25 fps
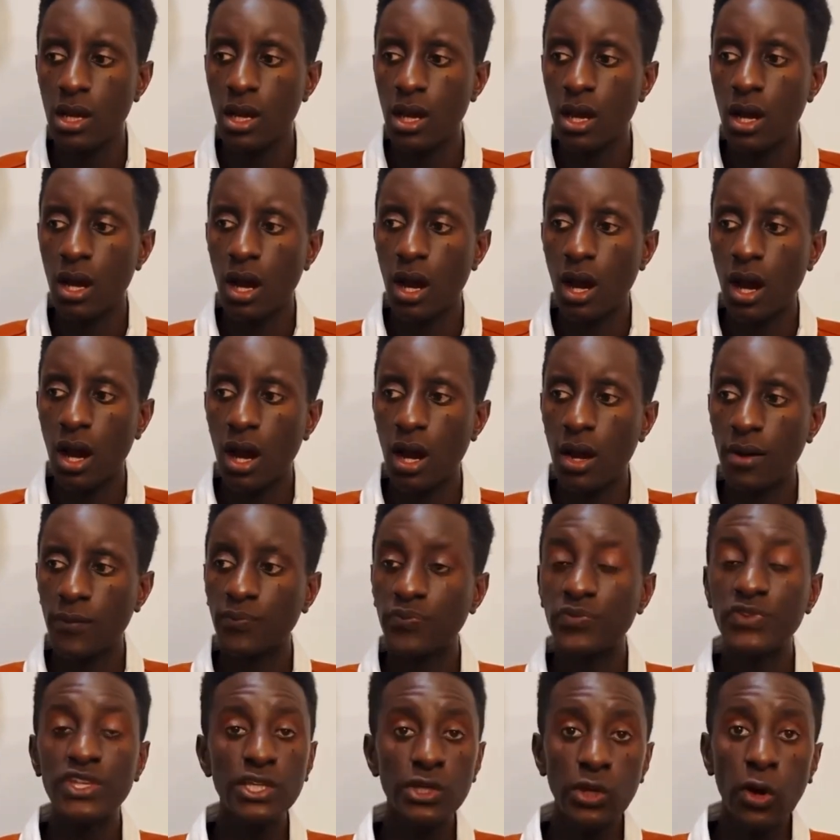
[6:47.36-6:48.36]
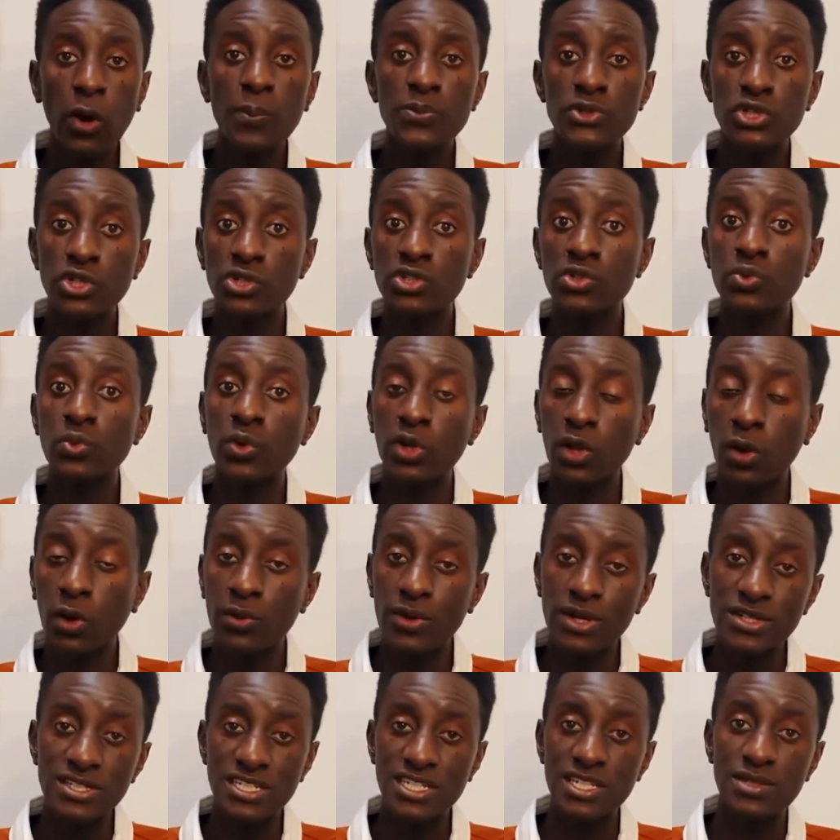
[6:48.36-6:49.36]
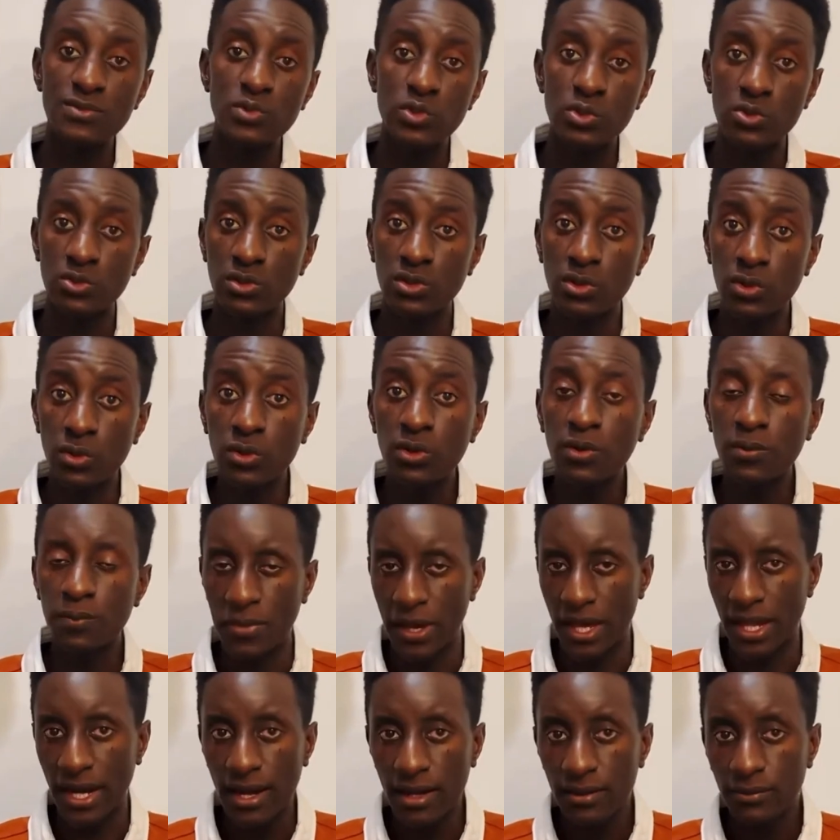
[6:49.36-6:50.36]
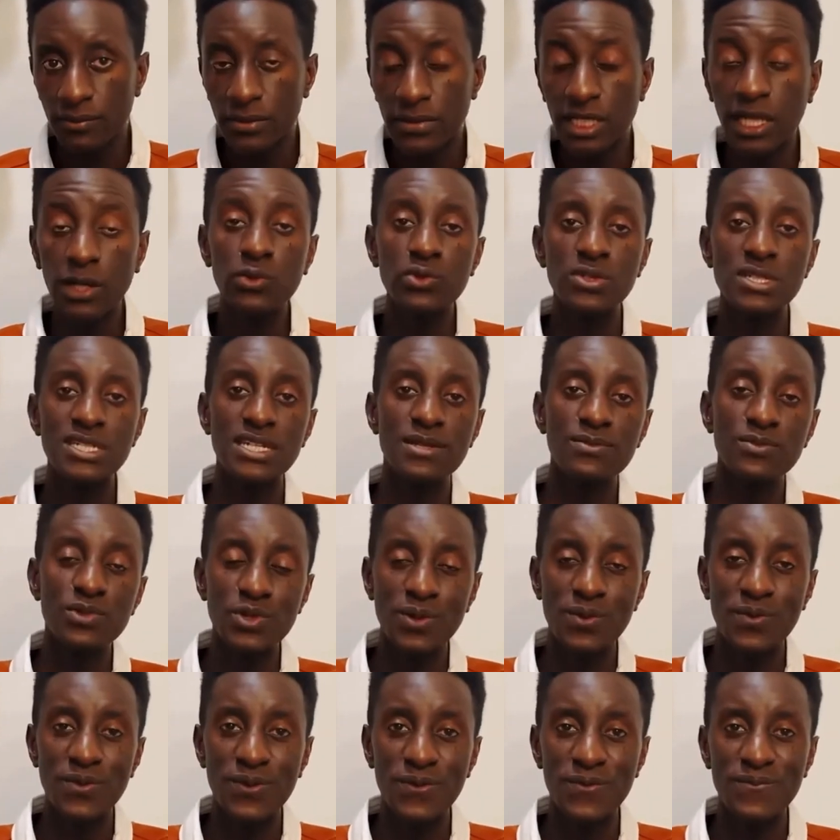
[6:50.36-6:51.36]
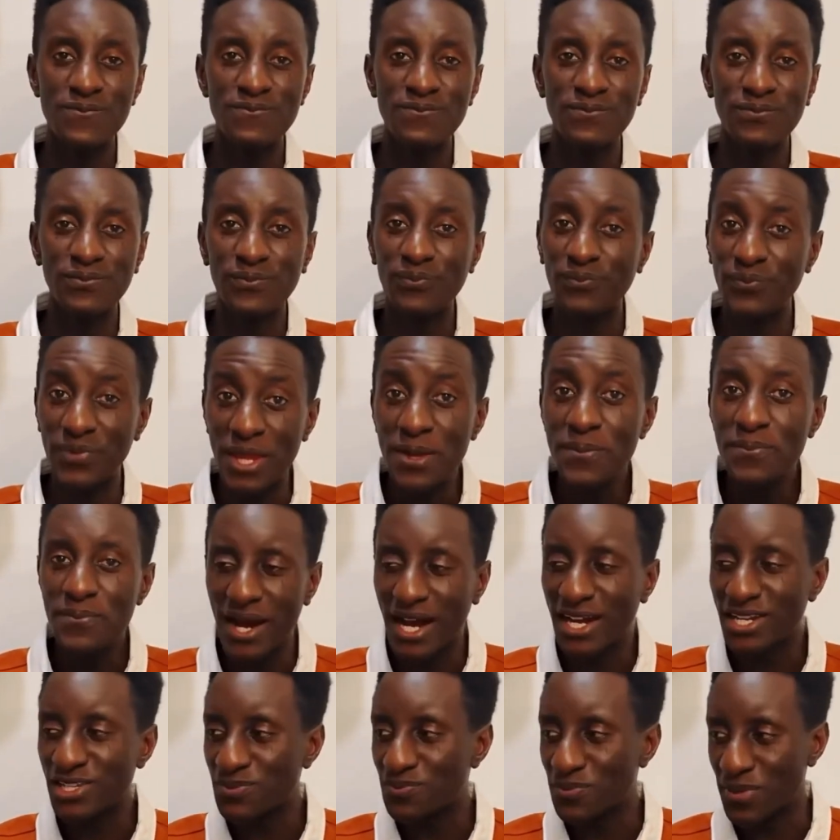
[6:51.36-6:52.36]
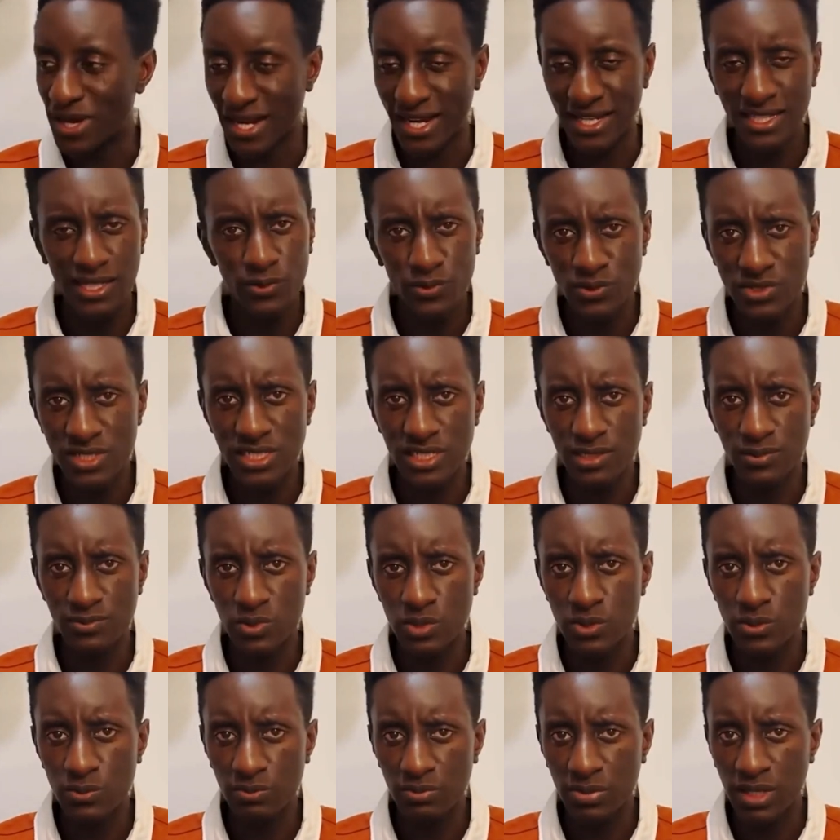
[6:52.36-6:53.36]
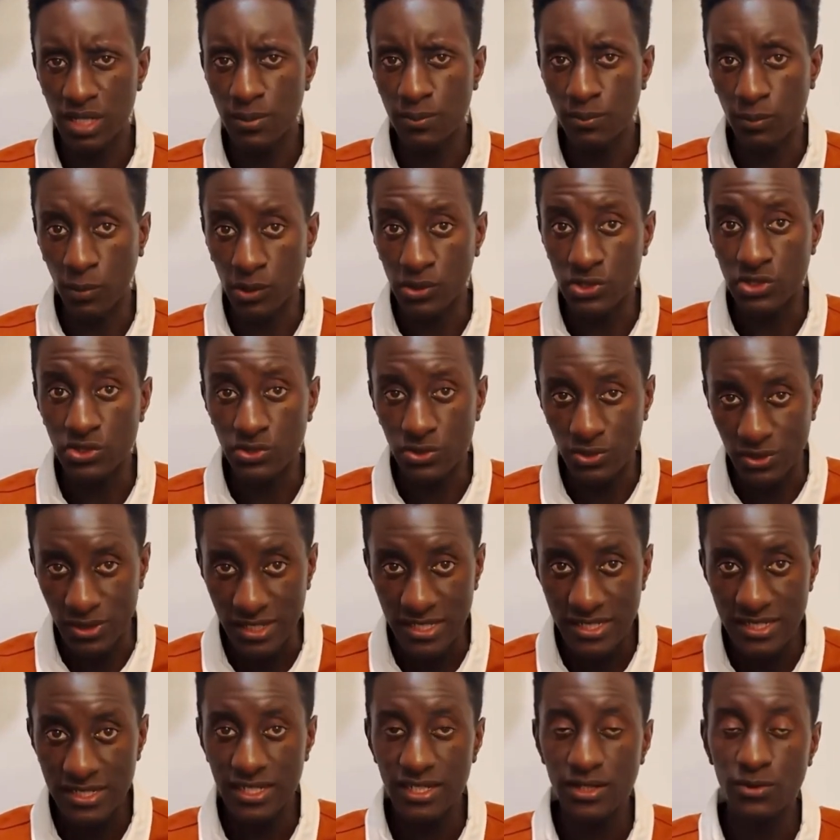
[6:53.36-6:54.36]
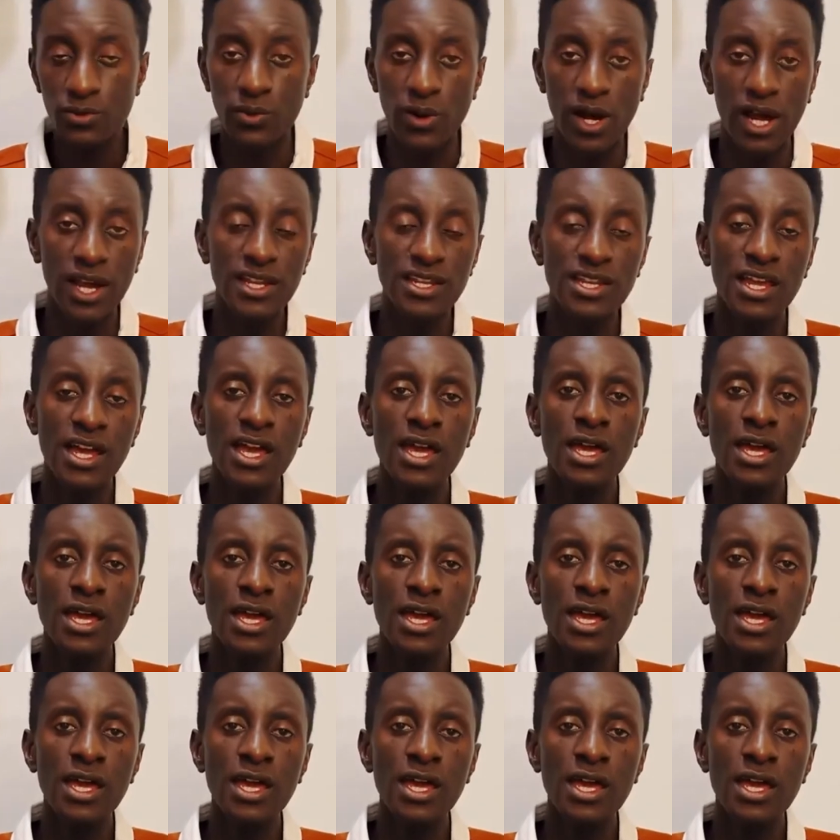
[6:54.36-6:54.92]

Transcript: the options will always seem to look better. They will seem to be much better. They will seem to be more juicy, right?